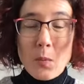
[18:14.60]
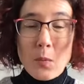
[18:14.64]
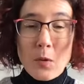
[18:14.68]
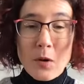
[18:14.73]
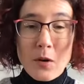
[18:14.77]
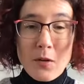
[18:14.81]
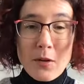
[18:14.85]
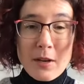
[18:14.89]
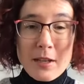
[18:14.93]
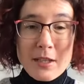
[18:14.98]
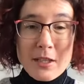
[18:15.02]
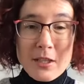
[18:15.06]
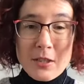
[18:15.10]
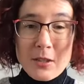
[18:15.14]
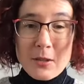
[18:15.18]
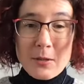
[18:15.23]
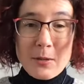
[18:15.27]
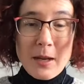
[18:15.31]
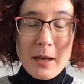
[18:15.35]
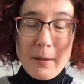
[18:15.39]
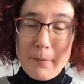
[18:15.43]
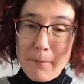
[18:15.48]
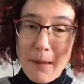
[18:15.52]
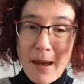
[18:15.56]
We're going
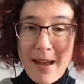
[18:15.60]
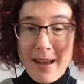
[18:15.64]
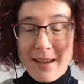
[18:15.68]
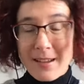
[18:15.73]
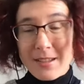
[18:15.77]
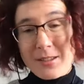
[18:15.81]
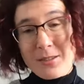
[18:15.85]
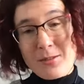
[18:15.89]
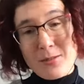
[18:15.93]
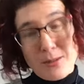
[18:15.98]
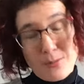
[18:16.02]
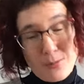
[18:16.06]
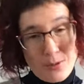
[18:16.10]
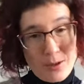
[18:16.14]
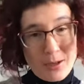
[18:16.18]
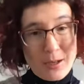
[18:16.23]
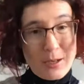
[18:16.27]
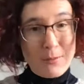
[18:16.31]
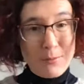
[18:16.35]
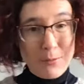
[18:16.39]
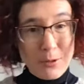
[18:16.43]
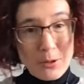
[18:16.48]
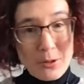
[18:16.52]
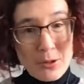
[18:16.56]
to uh, Mags, who's
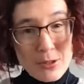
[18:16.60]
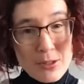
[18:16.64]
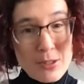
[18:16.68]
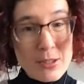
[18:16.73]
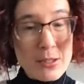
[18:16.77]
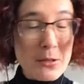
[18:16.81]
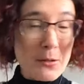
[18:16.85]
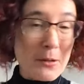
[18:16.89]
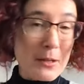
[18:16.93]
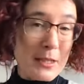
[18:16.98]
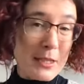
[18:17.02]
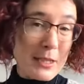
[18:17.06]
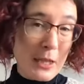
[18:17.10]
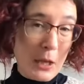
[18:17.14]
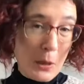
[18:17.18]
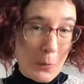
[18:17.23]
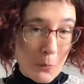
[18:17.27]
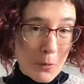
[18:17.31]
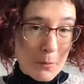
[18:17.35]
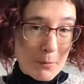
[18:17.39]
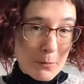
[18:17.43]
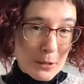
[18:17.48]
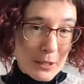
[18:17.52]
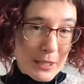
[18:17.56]
working with us, is going to knit
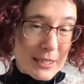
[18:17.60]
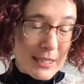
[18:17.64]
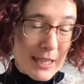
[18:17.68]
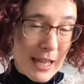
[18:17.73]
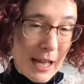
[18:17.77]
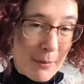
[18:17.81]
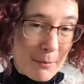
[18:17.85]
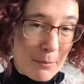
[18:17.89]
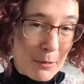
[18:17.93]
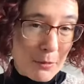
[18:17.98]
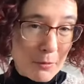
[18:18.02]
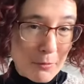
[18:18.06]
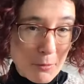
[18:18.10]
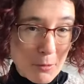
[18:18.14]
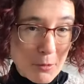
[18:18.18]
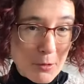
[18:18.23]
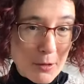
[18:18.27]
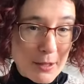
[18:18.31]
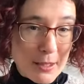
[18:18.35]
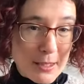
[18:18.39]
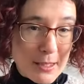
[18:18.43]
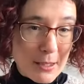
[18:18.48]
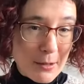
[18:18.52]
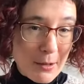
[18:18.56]
one more sample
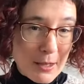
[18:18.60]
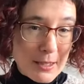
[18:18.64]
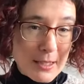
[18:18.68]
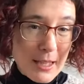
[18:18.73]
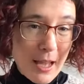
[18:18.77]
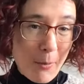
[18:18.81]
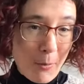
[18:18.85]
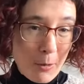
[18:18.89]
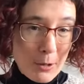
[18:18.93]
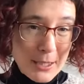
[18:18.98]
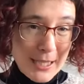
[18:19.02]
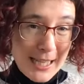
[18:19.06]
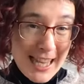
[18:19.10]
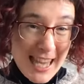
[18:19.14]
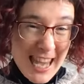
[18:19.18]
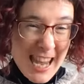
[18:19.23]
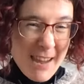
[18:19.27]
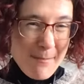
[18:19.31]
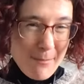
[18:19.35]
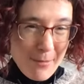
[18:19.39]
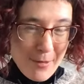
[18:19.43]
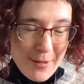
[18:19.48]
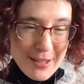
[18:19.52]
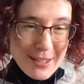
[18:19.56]
for us. So because I want to
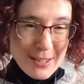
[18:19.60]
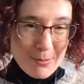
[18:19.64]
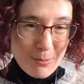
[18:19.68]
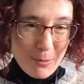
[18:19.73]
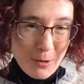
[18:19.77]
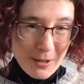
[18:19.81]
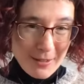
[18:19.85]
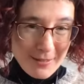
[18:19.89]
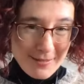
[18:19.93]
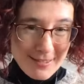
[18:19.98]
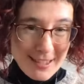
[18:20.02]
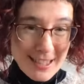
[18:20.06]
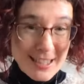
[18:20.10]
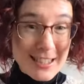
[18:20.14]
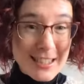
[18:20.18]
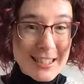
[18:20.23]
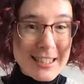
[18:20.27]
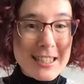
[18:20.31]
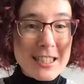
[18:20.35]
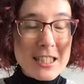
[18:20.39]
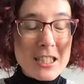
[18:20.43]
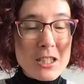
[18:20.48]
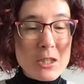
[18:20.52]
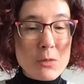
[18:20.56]
keep this one. This
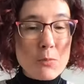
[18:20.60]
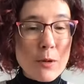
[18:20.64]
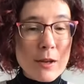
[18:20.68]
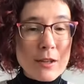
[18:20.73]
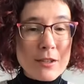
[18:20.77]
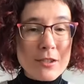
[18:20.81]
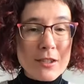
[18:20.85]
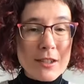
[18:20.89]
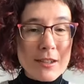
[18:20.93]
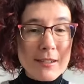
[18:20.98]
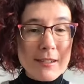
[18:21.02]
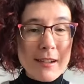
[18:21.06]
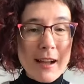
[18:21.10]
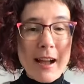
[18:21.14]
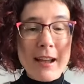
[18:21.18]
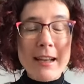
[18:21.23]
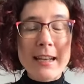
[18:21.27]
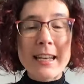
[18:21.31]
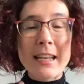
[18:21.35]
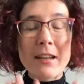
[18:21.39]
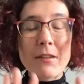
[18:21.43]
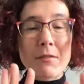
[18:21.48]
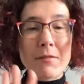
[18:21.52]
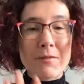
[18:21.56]
is the sweater I
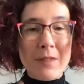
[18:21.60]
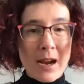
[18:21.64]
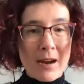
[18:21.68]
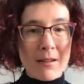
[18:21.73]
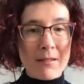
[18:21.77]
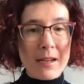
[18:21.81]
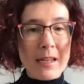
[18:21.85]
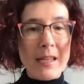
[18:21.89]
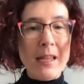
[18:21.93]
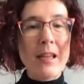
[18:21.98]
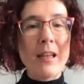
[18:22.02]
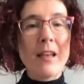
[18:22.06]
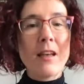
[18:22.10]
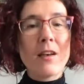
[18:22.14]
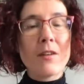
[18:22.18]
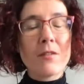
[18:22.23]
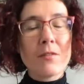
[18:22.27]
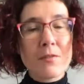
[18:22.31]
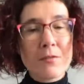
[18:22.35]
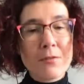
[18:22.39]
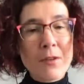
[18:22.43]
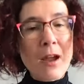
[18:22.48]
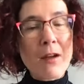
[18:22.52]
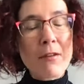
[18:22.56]
knit very
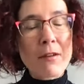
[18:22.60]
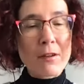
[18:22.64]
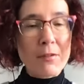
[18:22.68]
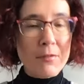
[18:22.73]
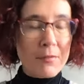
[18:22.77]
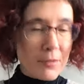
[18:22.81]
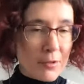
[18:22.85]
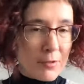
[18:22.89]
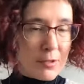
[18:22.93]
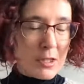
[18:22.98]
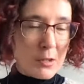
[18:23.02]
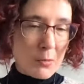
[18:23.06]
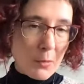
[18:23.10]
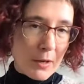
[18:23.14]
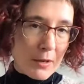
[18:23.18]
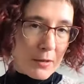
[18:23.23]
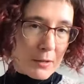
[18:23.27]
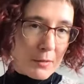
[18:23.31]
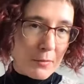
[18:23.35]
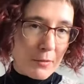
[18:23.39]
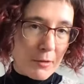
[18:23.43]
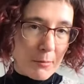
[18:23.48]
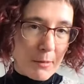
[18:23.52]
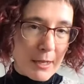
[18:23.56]
very few
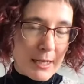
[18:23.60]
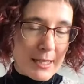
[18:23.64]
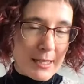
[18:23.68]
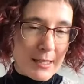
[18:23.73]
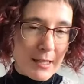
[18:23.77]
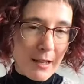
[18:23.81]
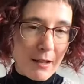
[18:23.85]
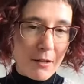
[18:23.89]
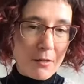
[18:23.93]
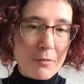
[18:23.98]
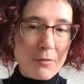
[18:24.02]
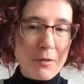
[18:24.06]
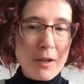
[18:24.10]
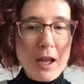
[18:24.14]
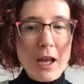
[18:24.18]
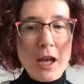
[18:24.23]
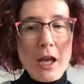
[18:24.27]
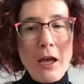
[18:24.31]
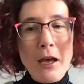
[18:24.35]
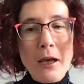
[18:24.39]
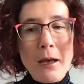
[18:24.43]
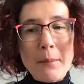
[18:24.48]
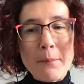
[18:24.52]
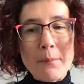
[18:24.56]
sweaters for myself
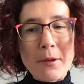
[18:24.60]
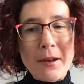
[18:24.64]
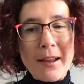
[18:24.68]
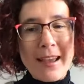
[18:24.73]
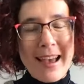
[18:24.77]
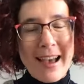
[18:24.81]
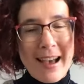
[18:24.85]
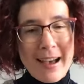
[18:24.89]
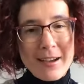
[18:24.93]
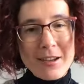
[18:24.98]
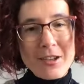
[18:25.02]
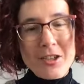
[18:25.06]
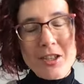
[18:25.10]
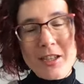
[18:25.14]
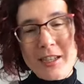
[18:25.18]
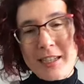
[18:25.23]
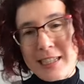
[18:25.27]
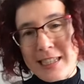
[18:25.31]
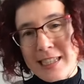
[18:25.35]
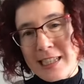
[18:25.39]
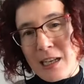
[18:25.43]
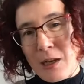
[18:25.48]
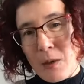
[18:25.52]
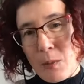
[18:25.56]
but I
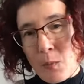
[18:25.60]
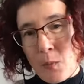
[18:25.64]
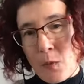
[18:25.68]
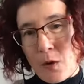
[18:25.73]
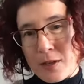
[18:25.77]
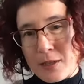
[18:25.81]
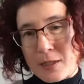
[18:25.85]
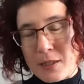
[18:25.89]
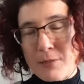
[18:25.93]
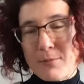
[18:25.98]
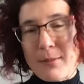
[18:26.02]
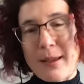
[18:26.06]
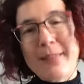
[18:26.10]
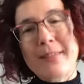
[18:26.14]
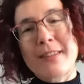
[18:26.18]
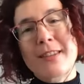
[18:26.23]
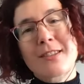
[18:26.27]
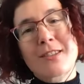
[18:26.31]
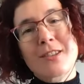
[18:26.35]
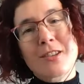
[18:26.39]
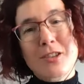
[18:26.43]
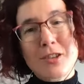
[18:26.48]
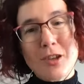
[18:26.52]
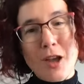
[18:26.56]
actually didn't want to make
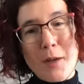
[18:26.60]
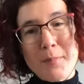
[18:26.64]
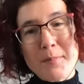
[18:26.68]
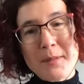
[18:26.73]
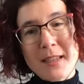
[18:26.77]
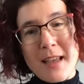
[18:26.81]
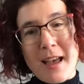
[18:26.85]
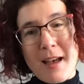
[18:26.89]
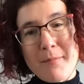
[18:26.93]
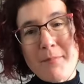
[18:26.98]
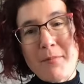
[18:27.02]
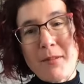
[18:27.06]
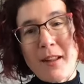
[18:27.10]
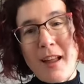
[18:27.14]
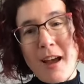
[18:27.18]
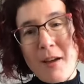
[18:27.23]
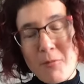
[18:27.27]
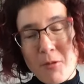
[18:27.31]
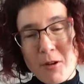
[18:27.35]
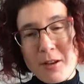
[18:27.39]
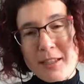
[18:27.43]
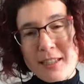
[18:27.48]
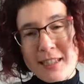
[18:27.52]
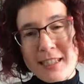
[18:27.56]
this a shop sample. I
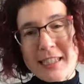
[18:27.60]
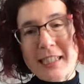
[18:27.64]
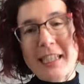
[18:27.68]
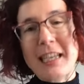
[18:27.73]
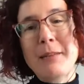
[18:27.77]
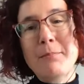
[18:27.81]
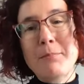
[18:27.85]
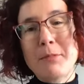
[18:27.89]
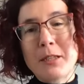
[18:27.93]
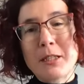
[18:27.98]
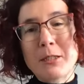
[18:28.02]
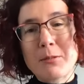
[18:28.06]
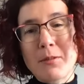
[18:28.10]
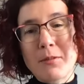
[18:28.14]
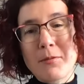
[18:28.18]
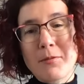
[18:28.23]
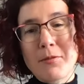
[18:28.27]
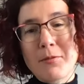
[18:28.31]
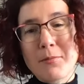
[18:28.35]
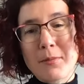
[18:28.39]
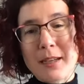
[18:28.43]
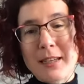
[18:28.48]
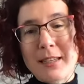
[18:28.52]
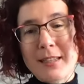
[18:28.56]
wanted to keep this one
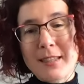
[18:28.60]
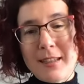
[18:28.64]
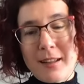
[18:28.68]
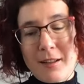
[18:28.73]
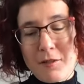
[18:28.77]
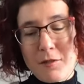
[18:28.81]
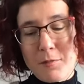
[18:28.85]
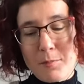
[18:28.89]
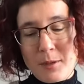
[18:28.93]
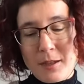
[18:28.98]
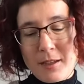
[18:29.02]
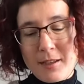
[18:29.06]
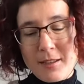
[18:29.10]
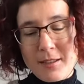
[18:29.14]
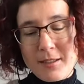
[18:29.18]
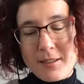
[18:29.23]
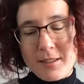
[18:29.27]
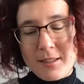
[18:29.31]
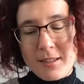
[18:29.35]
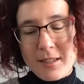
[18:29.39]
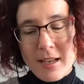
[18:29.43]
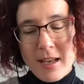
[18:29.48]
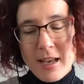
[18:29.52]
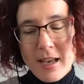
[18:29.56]
for myself
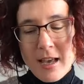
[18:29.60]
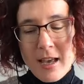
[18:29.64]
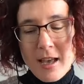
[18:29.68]
because